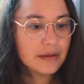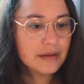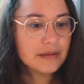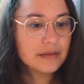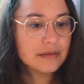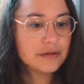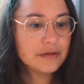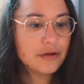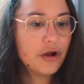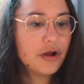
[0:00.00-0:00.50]

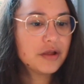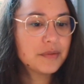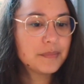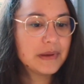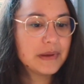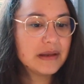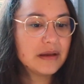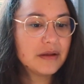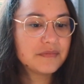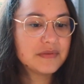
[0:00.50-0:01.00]
The
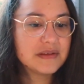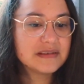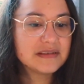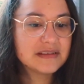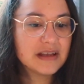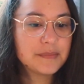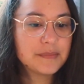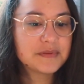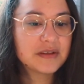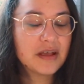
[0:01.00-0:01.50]
argument of these
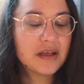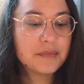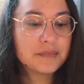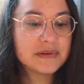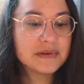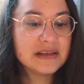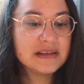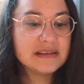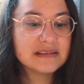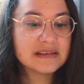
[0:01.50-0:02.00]
types of
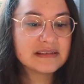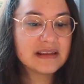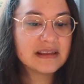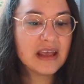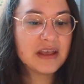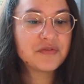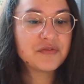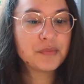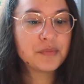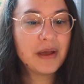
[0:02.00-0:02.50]
companies is
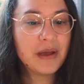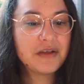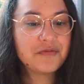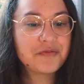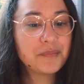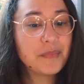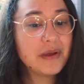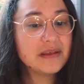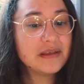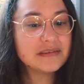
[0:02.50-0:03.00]
that if you buy
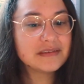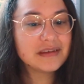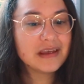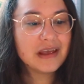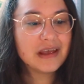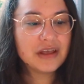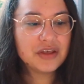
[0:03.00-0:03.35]
from us,